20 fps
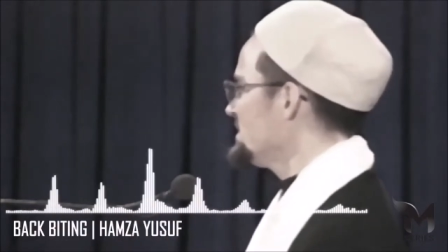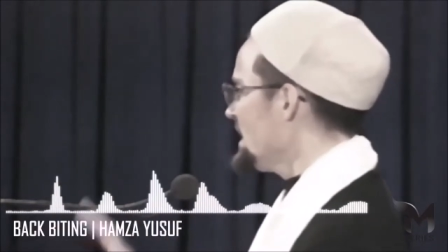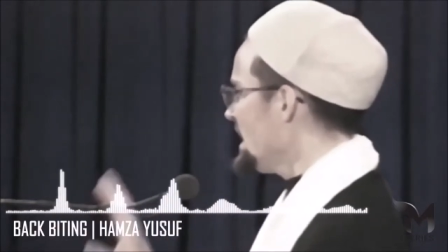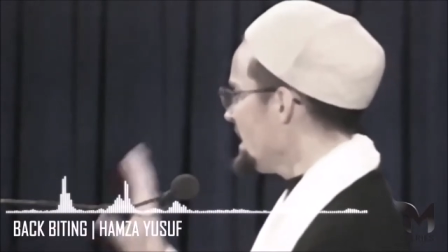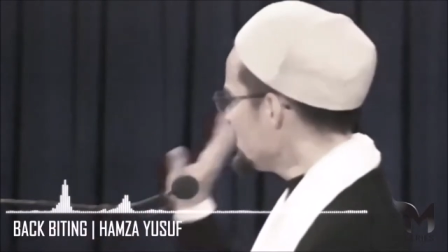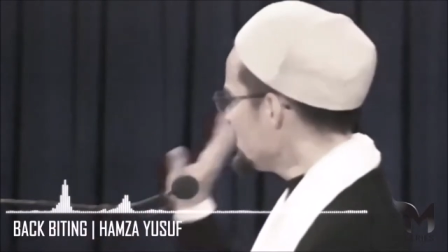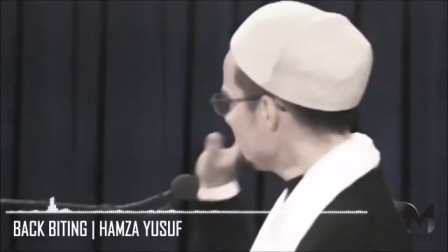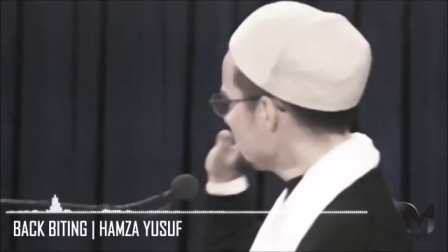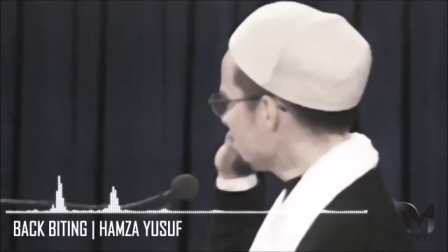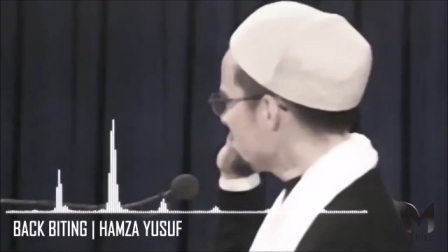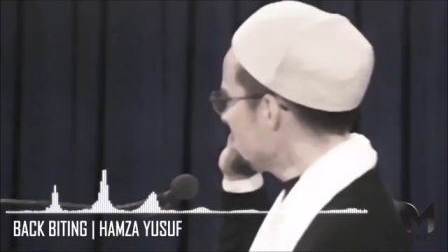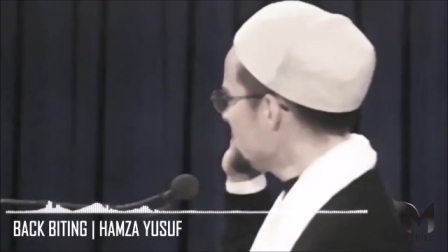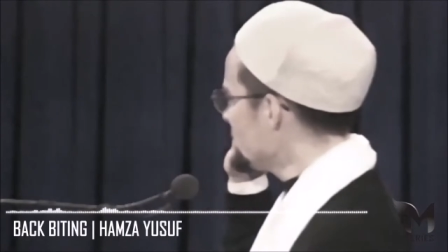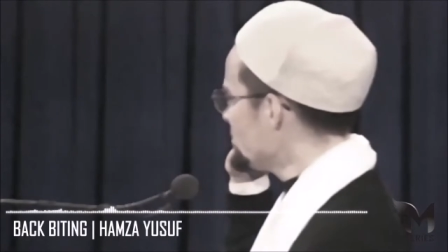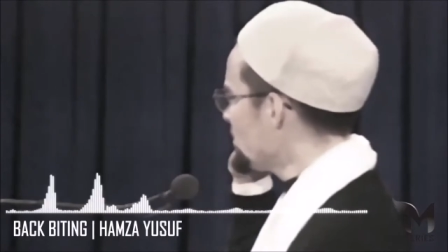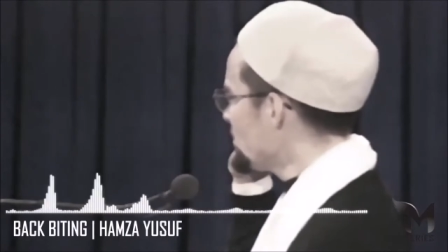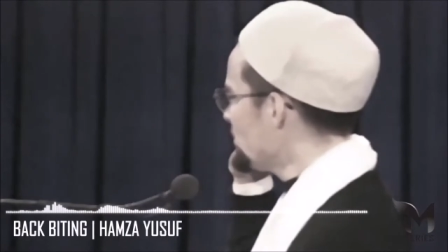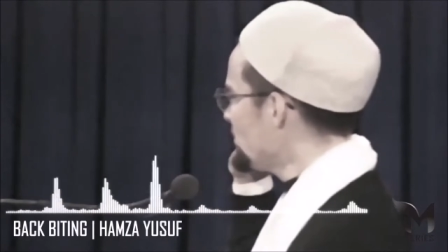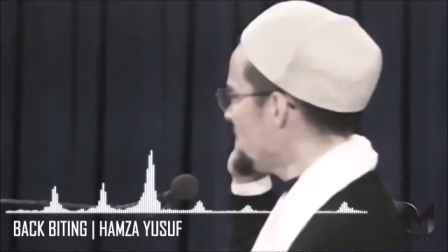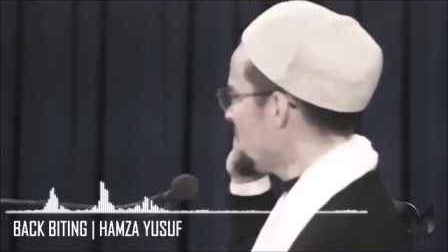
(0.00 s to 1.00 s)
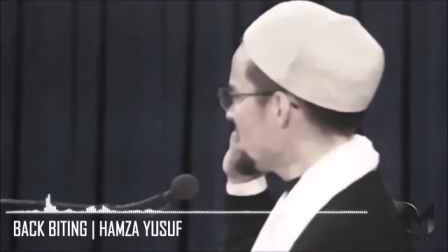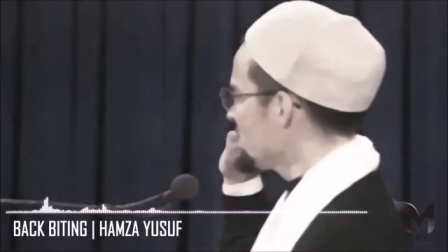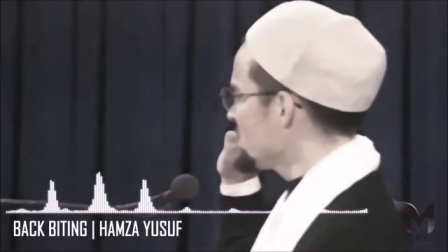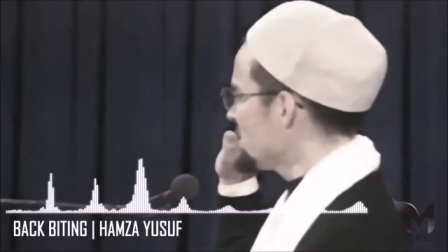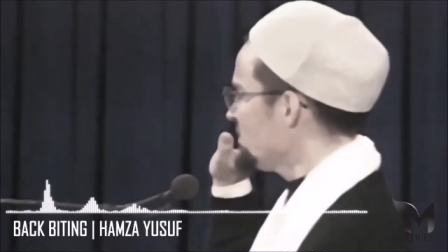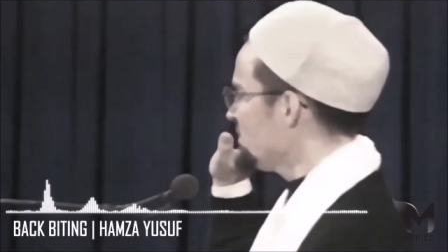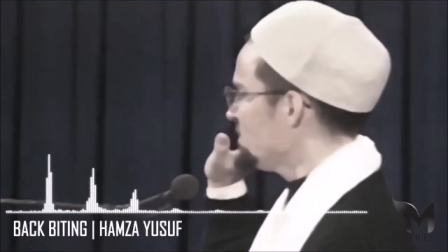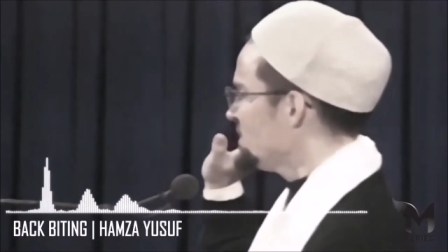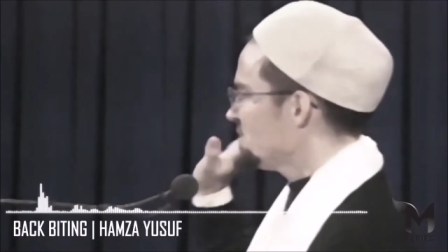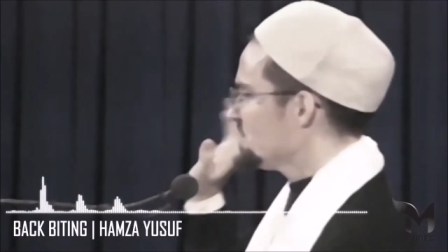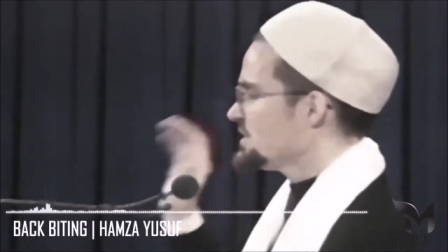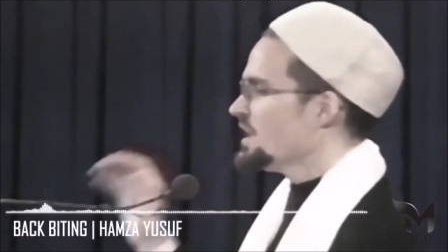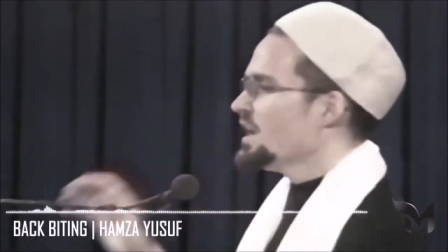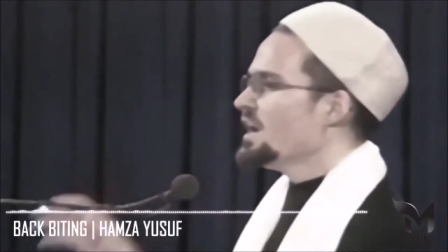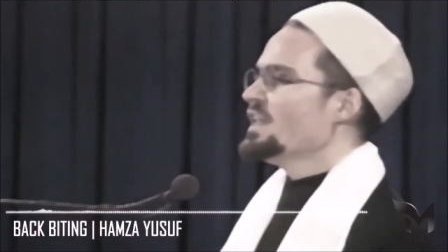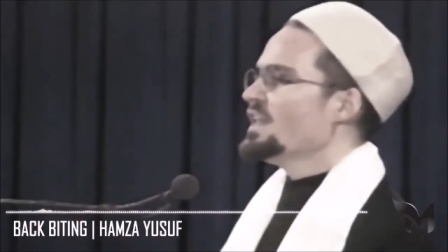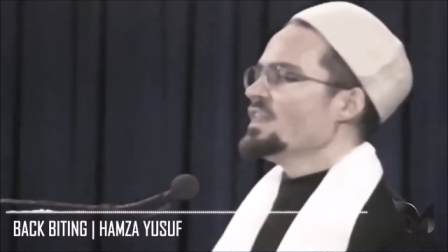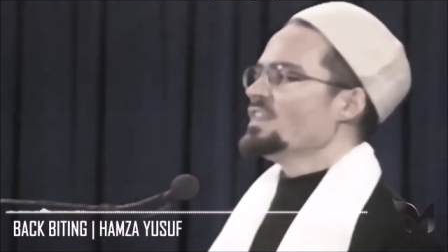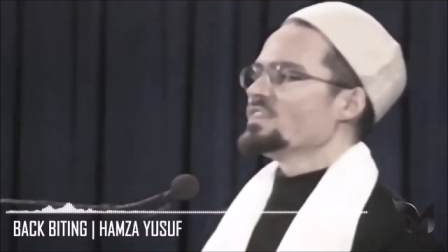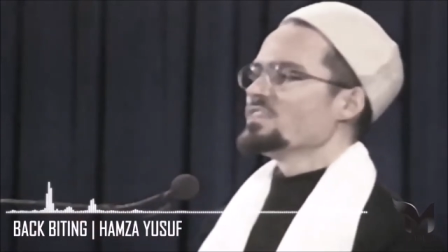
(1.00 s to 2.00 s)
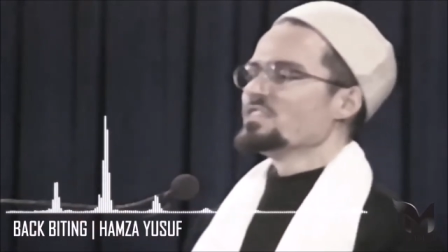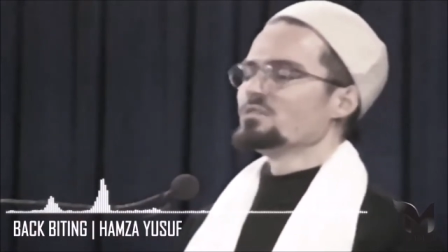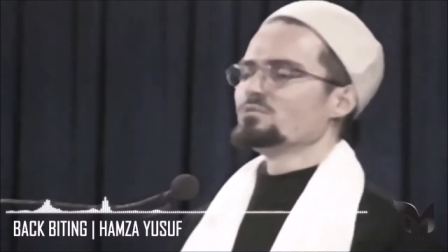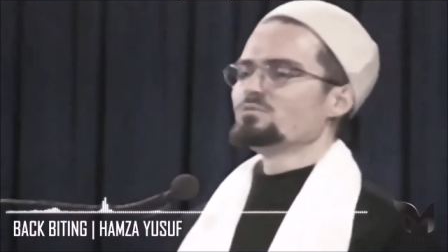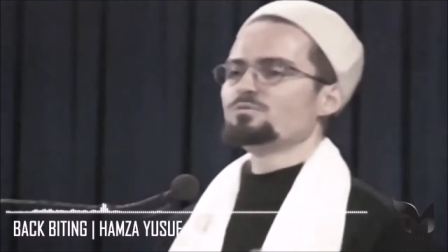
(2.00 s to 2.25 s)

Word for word: That is the prophetic definition. The,